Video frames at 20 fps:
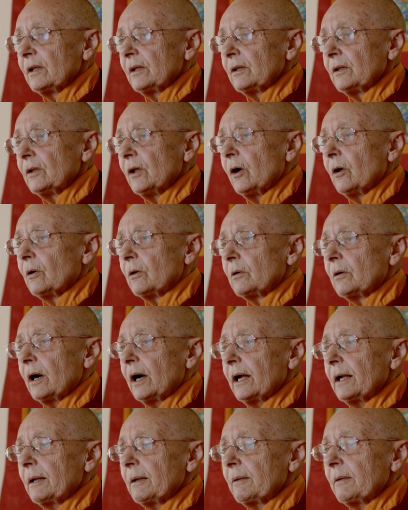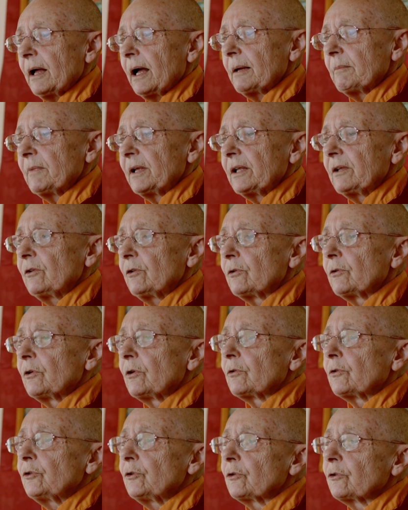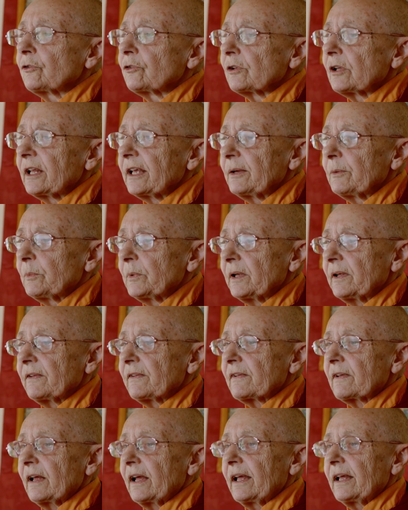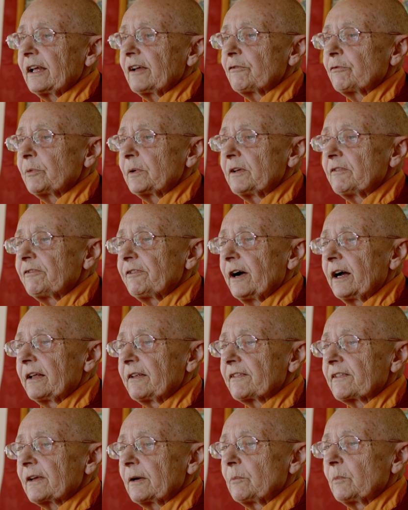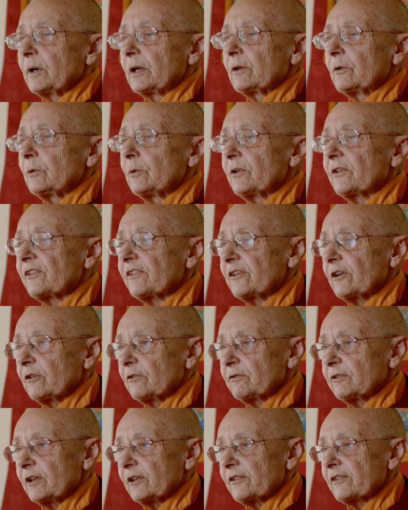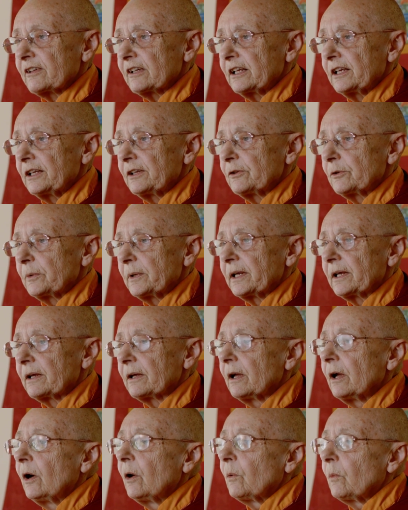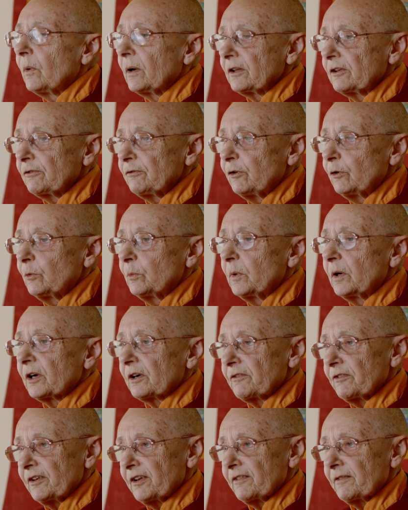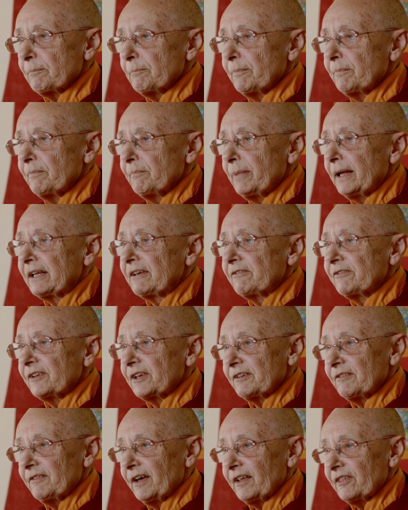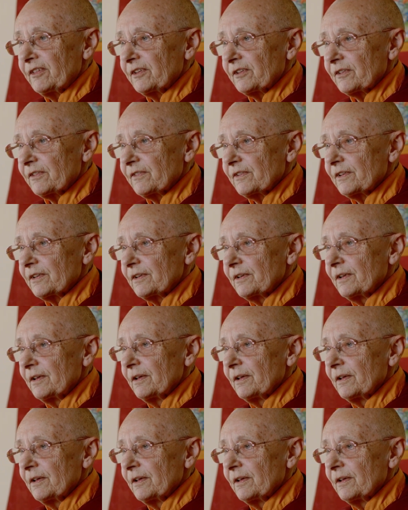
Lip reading: No, I mean, usually we say if we find someone who is selflessly doing wonderful work for the benefit of others,